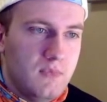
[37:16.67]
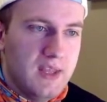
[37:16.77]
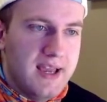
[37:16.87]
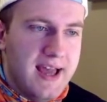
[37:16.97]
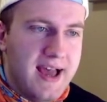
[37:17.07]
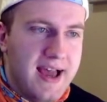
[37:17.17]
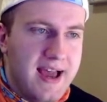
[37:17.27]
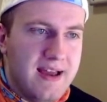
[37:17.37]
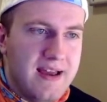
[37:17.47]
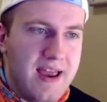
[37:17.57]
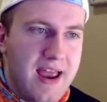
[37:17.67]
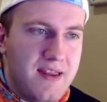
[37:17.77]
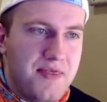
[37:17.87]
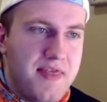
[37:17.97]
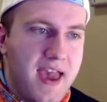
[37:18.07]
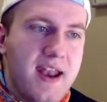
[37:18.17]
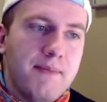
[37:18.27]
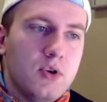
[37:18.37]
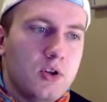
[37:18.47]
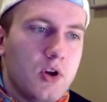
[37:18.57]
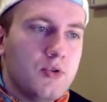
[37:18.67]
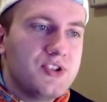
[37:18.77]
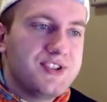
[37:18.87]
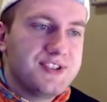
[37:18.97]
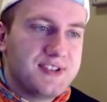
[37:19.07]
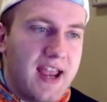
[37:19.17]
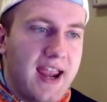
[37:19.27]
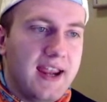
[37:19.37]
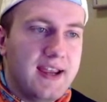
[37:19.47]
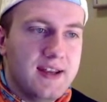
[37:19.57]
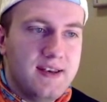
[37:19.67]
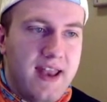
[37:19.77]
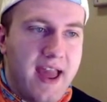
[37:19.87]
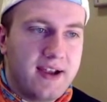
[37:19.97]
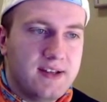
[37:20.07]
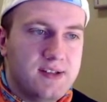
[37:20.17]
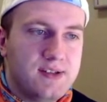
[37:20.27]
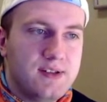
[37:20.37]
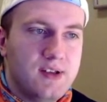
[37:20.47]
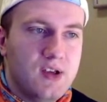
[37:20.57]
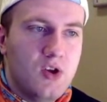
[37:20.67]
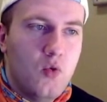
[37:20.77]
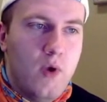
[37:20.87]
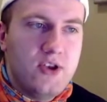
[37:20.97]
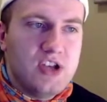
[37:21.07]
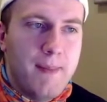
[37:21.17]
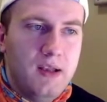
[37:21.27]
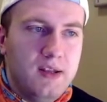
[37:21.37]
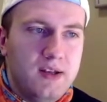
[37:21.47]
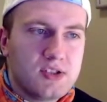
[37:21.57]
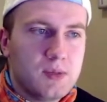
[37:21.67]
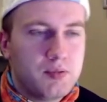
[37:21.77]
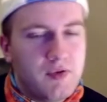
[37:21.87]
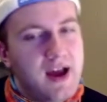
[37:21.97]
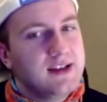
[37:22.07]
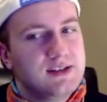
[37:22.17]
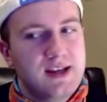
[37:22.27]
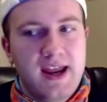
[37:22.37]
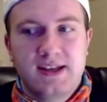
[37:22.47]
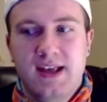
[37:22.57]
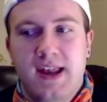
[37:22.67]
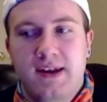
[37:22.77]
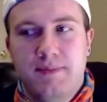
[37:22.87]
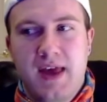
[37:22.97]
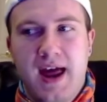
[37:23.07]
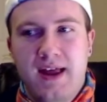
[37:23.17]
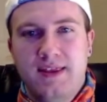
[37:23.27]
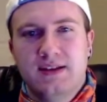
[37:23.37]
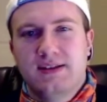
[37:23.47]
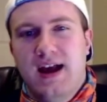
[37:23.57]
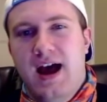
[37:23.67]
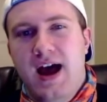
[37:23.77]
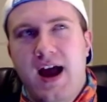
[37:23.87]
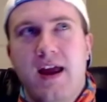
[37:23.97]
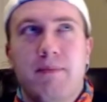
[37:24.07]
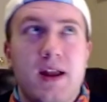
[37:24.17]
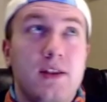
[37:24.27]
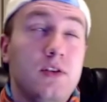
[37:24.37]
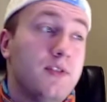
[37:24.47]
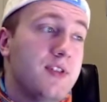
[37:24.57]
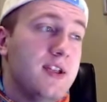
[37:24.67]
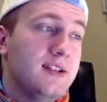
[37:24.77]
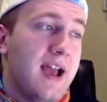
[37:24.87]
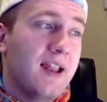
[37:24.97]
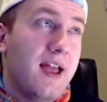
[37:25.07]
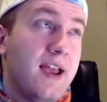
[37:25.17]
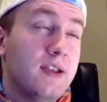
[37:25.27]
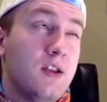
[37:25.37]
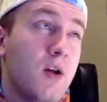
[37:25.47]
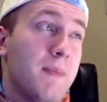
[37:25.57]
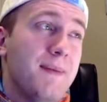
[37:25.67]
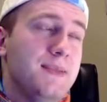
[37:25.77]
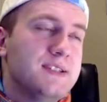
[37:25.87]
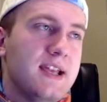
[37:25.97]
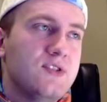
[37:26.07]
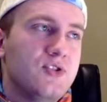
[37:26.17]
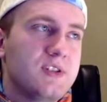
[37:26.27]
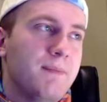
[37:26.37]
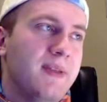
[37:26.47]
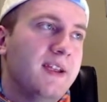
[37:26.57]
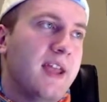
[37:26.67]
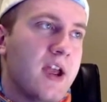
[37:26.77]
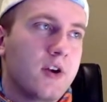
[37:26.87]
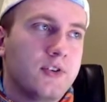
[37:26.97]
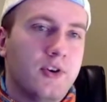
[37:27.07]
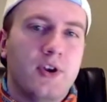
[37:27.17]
Uh, then I'm going to go Say next, which I'm a little surprised Say has ended up this high, but I do think that, like, maybe Say is just a big character.